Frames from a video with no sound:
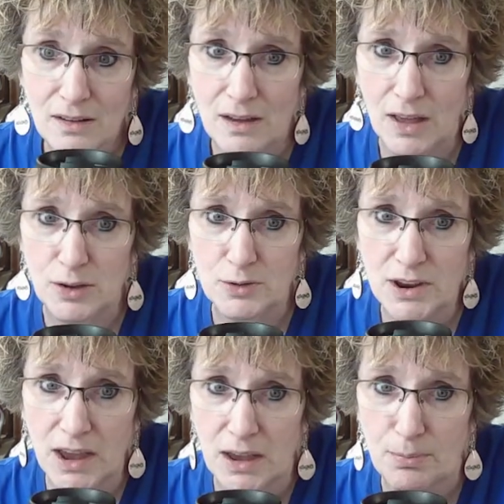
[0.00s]
And you
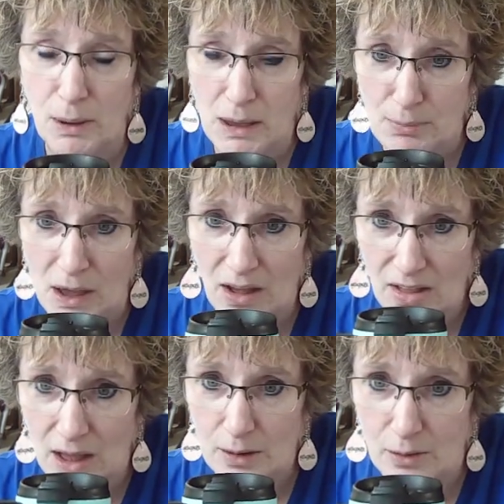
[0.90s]
take PayPal
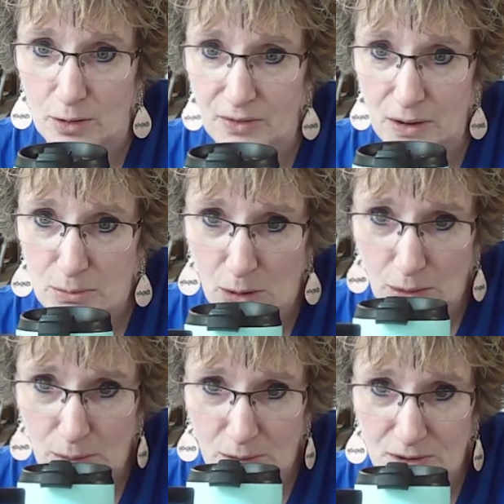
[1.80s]
I, or
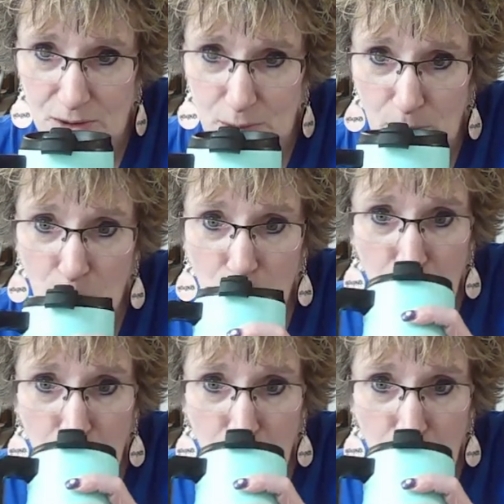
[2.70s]
Venmo, I would assume.